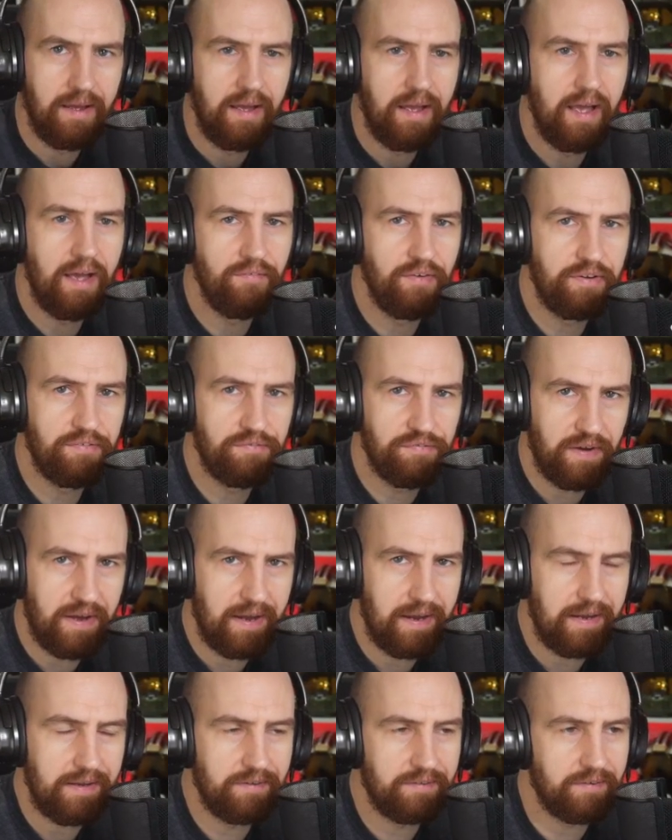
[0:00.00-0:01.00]
of
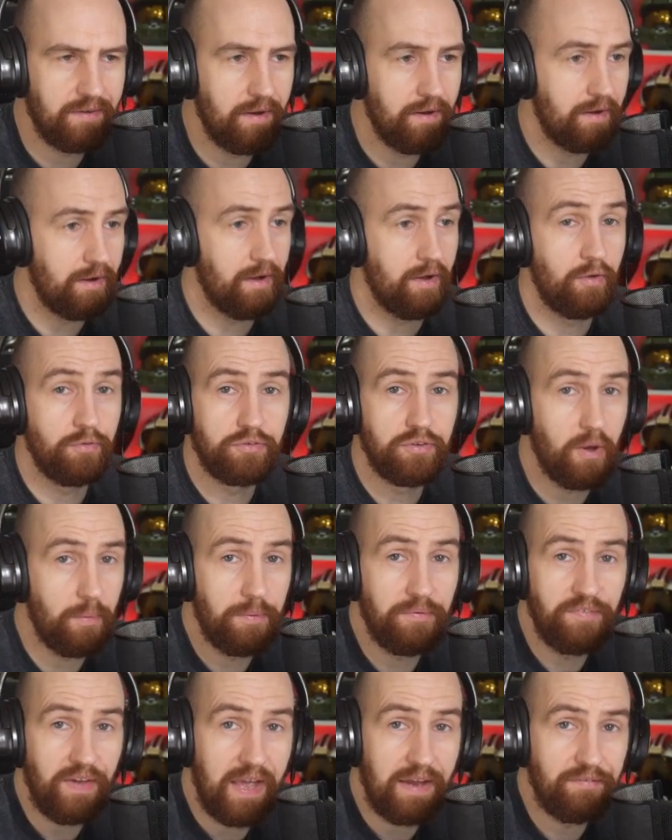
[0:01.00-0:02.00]
advice uh, on top
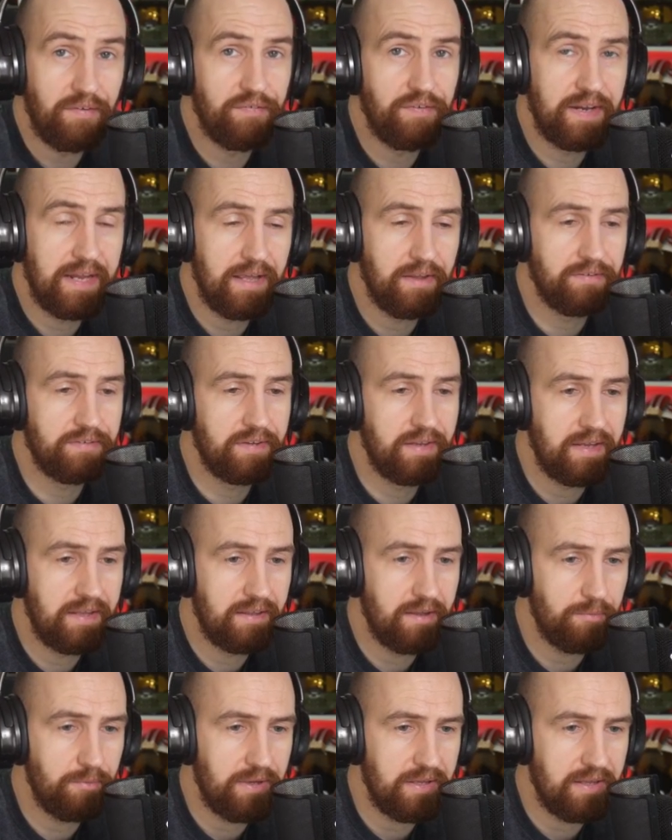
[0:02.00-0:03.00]
of everything else here
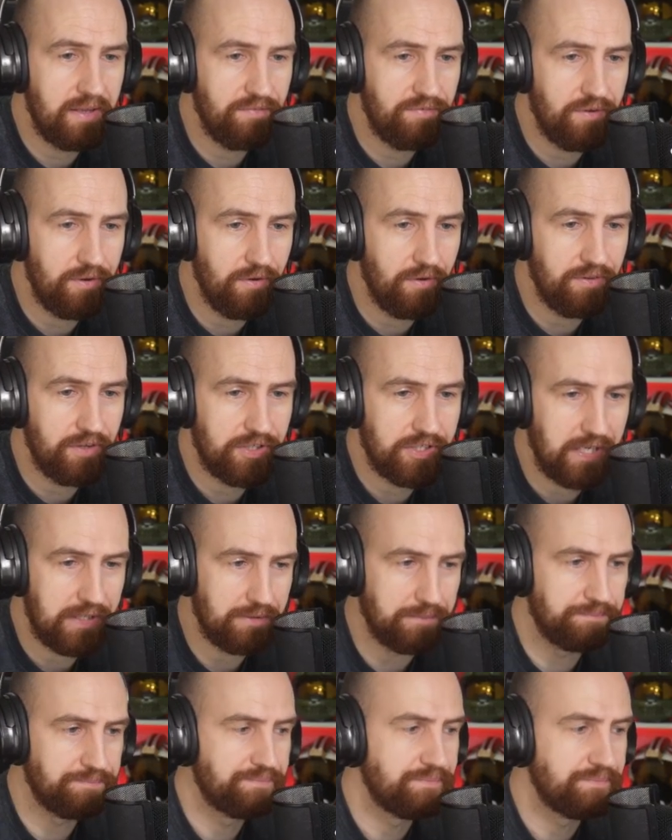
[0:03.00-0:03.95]
that we give you on the channel.